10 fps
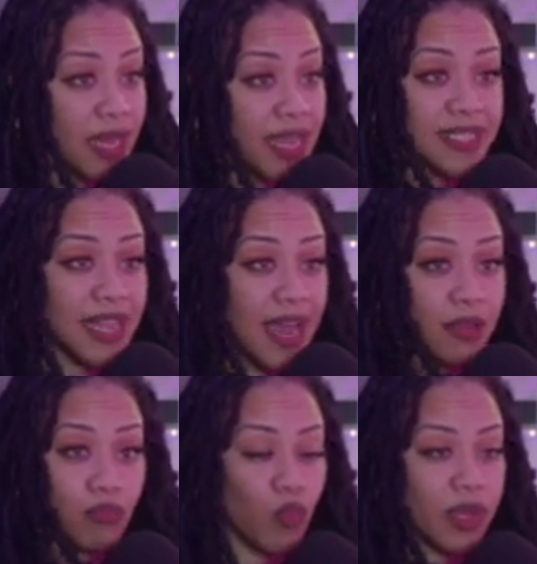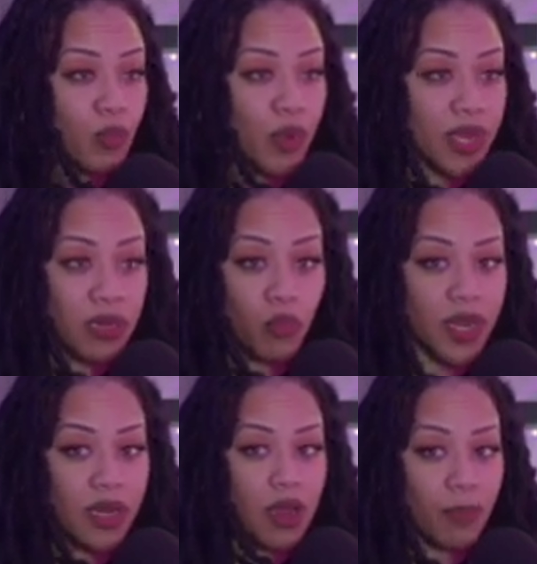It's not
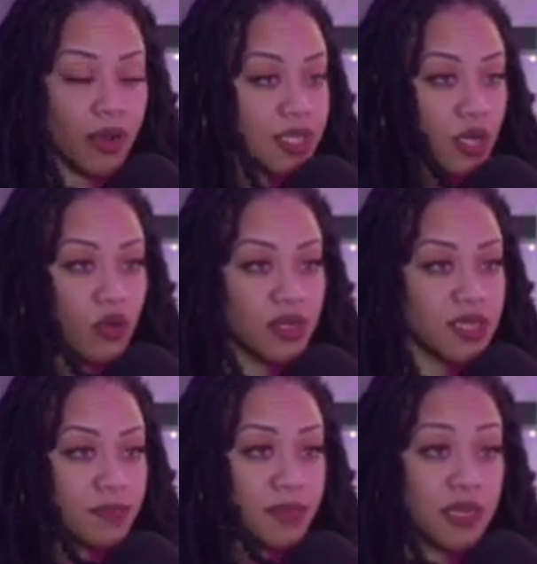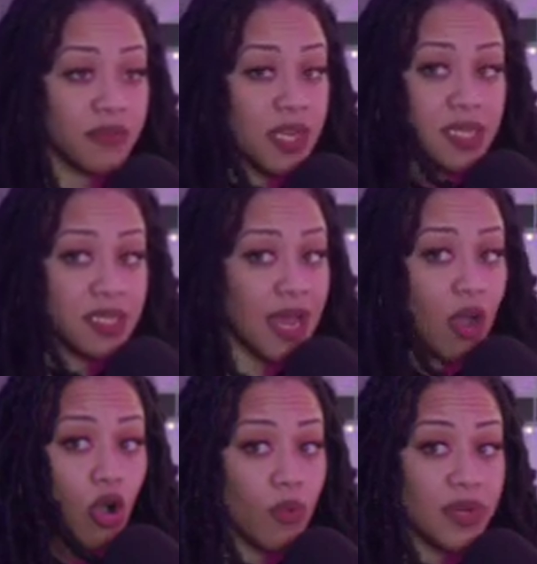when a person causes BV, it's not
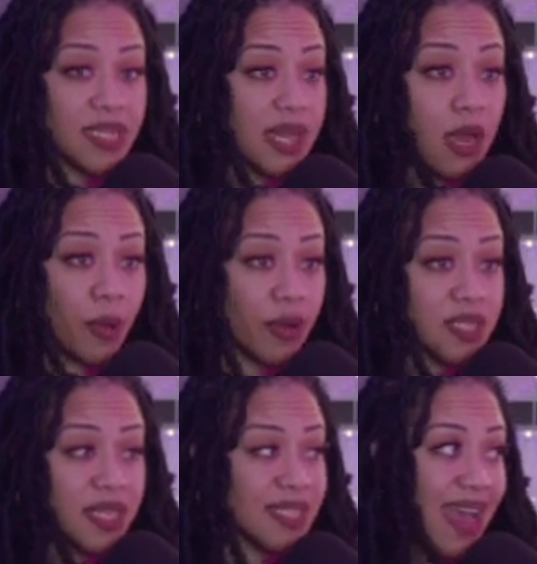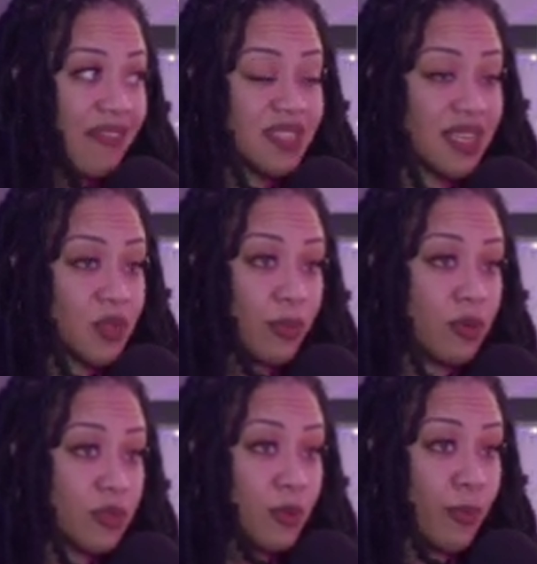always that a person is having sex with
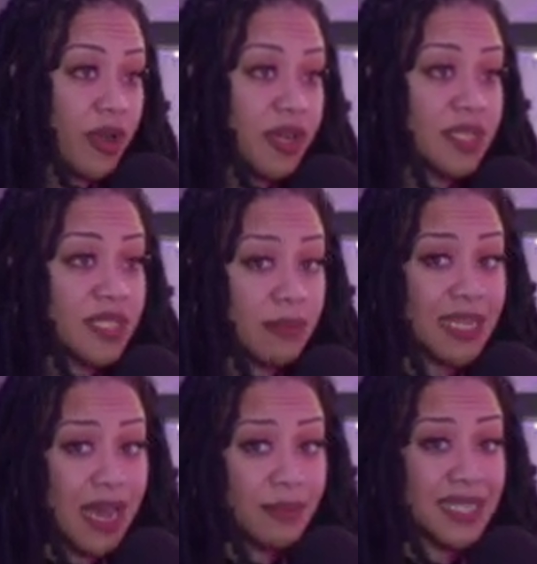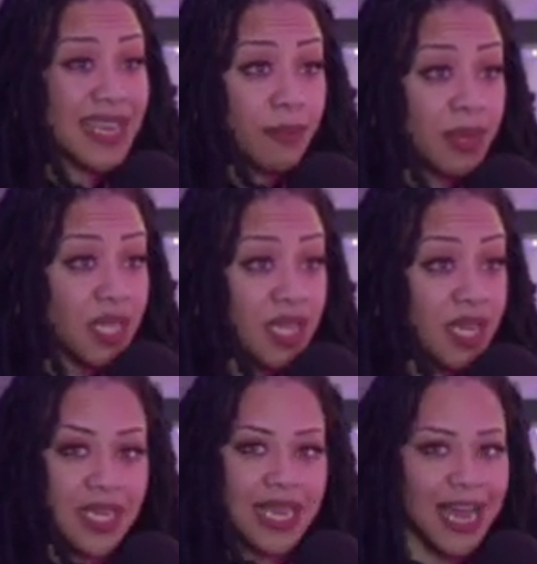multiple partners. Sometimes
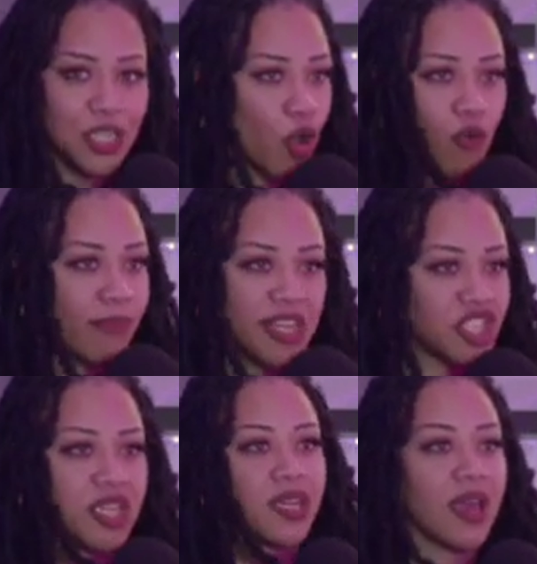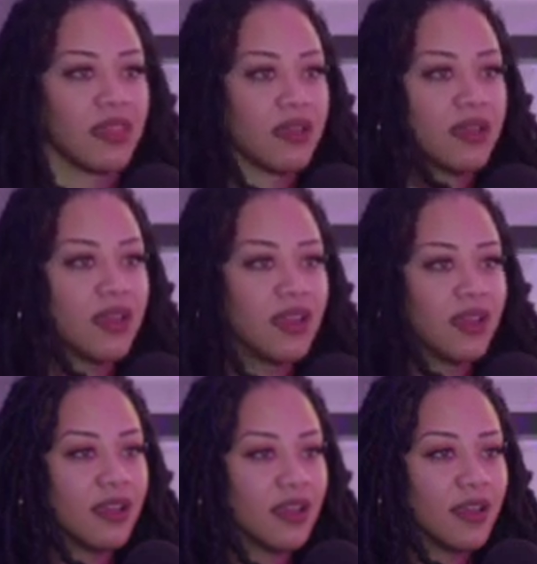chemically, y'all don't mesh together.
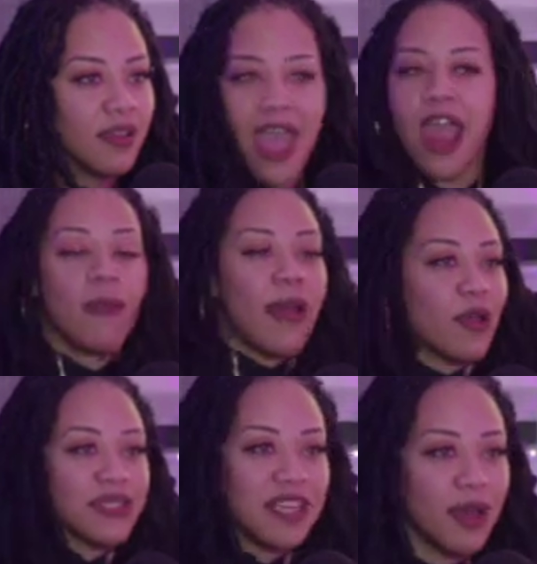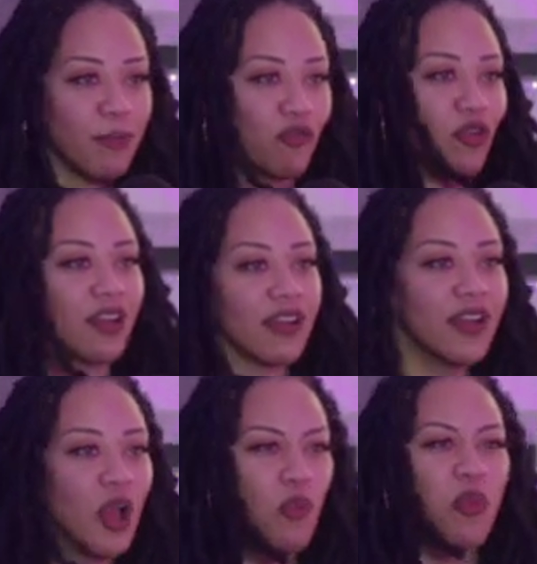Everybody was in uproar.
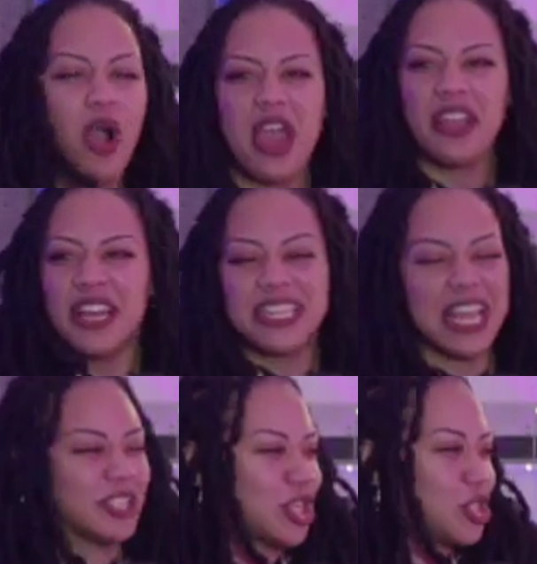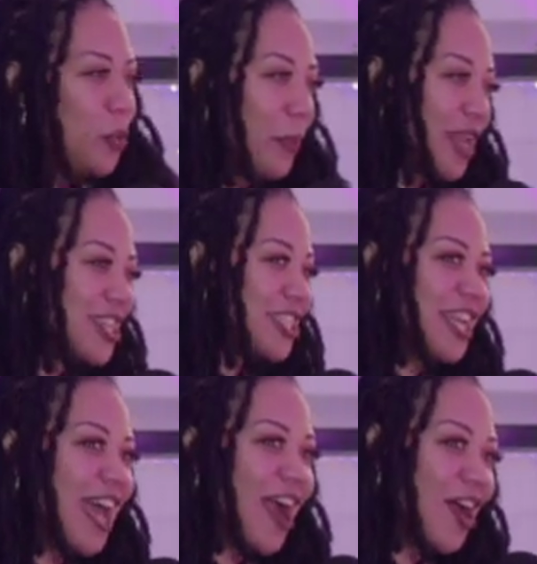What? That's the stupidest shit
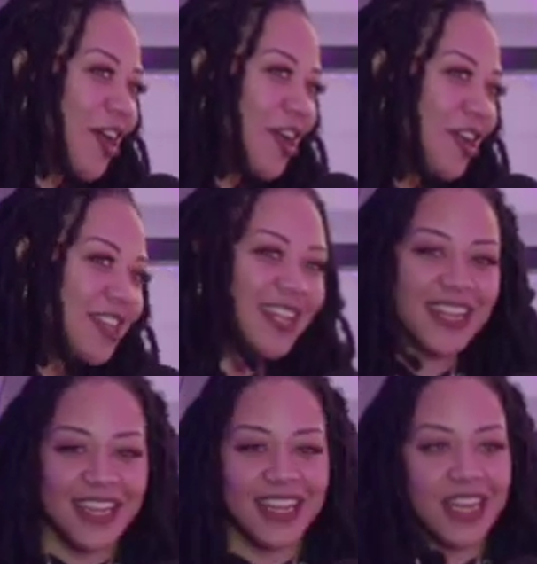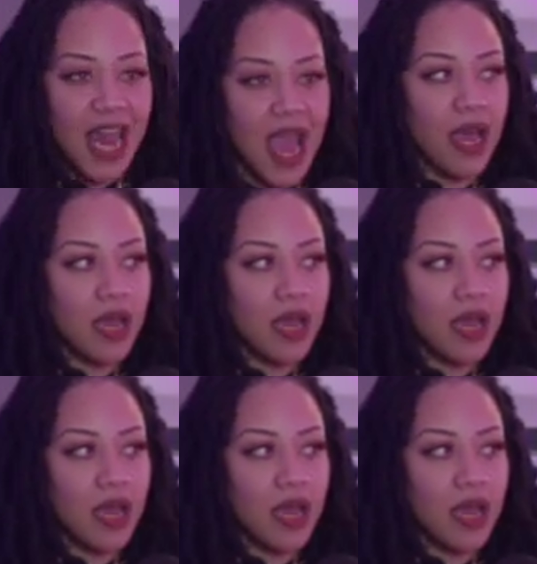I heard. Da, da, da, da, da.